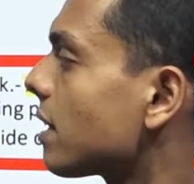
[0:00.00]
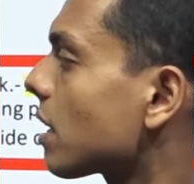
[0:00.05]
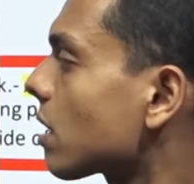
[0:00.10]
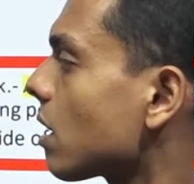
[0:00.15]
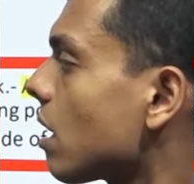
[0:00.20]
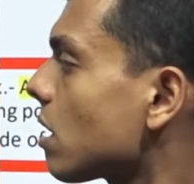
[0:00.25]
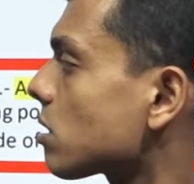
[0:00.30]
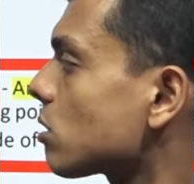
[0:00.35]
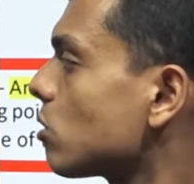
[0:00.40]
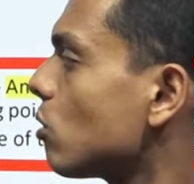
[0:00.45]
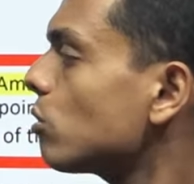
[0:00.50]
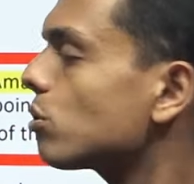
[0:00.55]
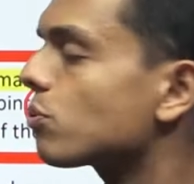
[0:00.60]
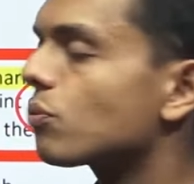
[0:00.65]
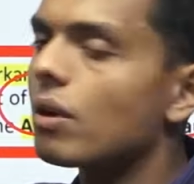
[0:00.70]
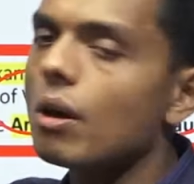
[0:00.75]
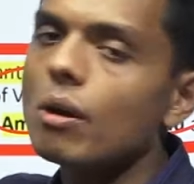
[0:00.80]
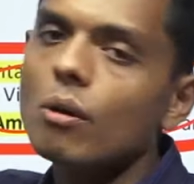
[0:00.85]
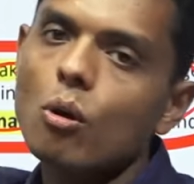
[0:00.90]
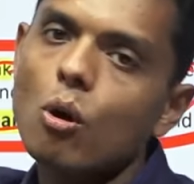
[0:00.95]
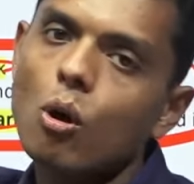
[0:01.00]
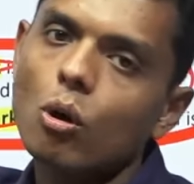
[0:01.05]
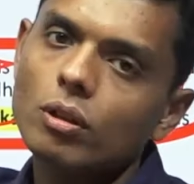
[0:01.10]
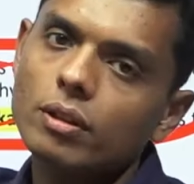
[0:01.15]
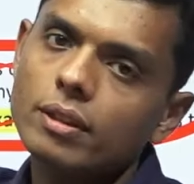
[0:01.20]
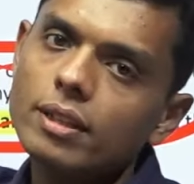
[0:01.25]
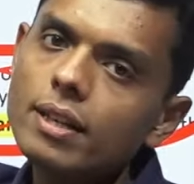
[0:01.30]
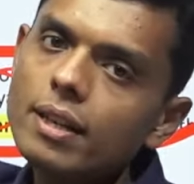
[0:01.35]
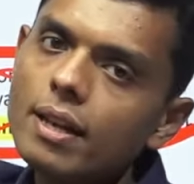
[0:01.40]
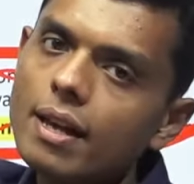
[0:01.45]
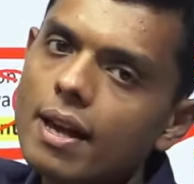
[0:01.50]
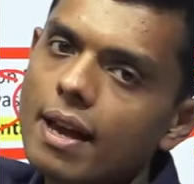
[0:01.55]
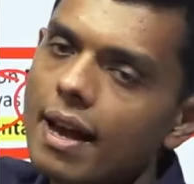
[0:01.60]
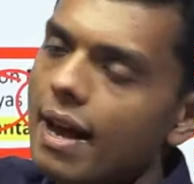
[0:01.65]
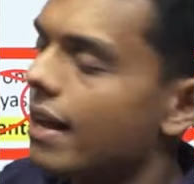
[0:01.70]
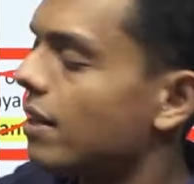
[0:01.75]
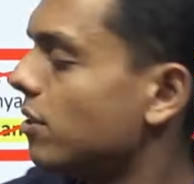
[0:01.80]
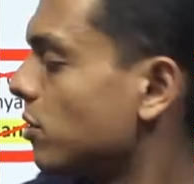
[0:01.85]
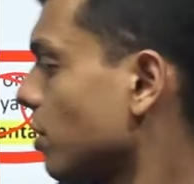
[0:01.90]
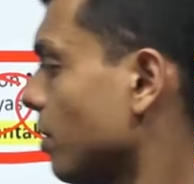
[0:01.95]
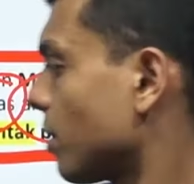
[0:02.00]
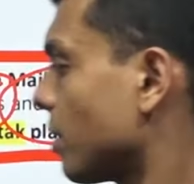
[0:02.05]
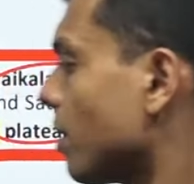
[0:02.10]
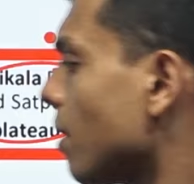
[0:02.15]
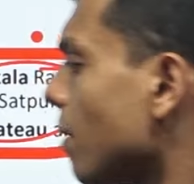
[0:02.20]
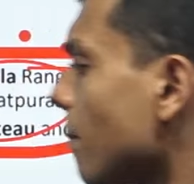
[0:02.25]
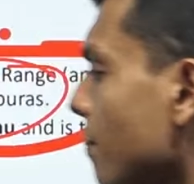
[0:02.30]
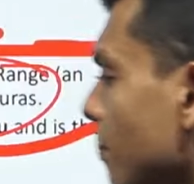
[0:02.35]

the class notes would have got the answer here.